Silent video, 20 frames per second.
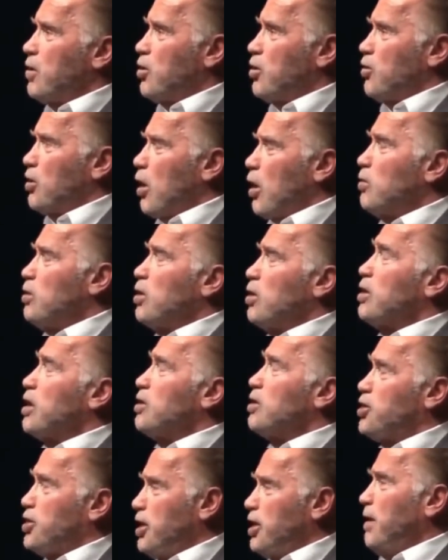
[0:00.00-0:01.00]
to go to the
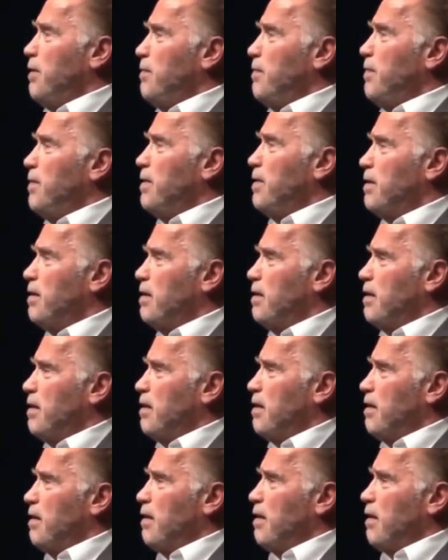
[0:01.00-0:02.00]
gym
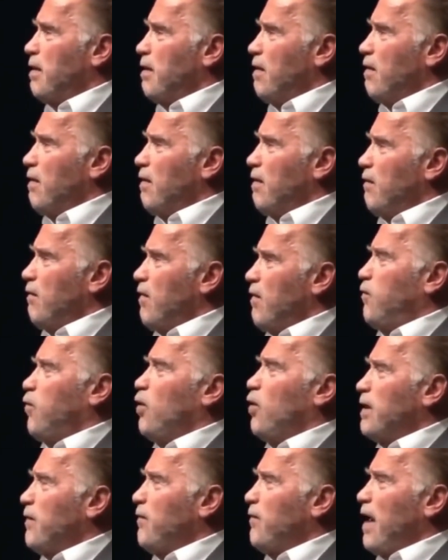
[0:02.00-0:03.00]
for
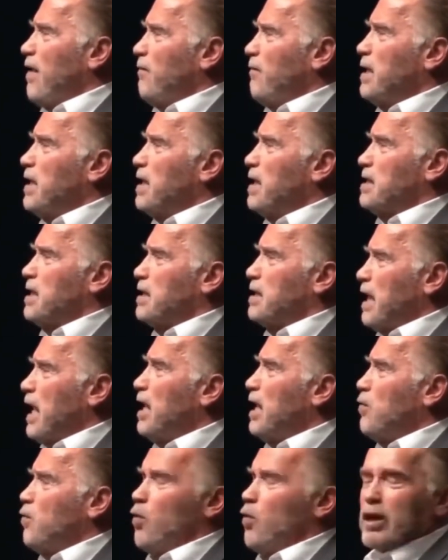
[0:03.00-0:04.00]
45 minutes a
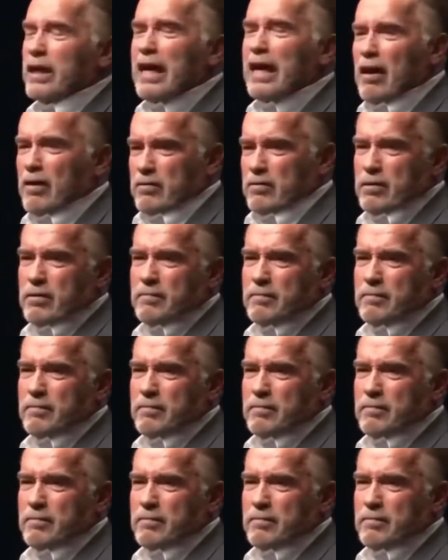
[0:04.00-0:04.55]
day and work out.